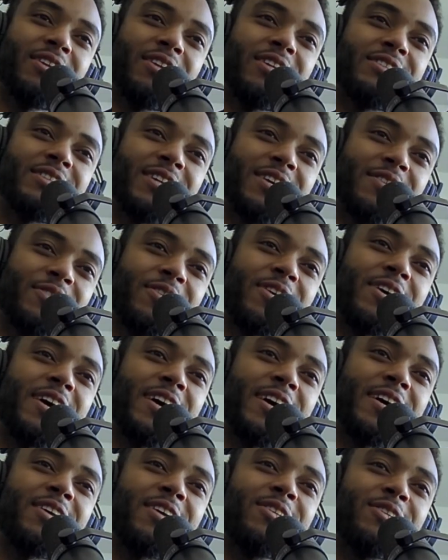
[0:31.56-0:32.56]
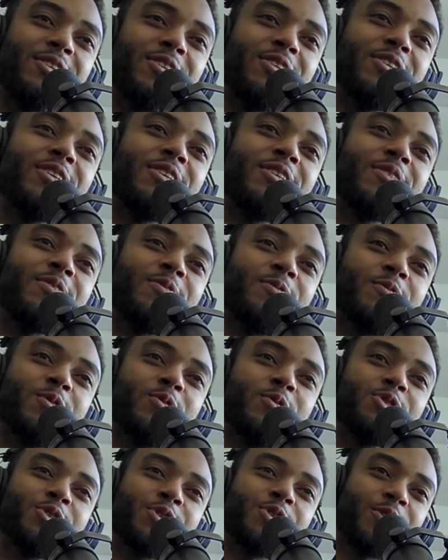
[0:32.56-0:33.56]
he's ever had a good
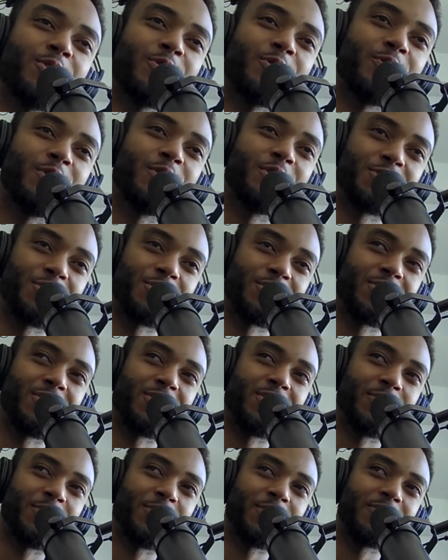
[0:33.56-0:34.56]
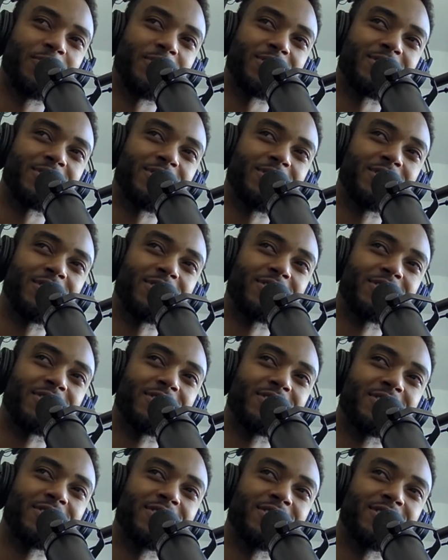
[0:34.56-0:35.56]
future feature on one of his songs.
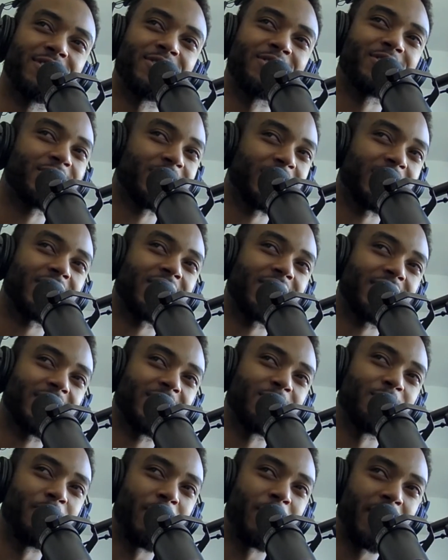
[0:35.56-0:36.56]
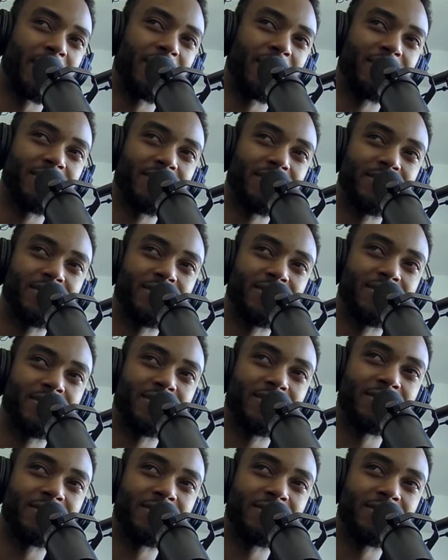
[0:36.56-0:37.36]
They're just like meh. Yeah.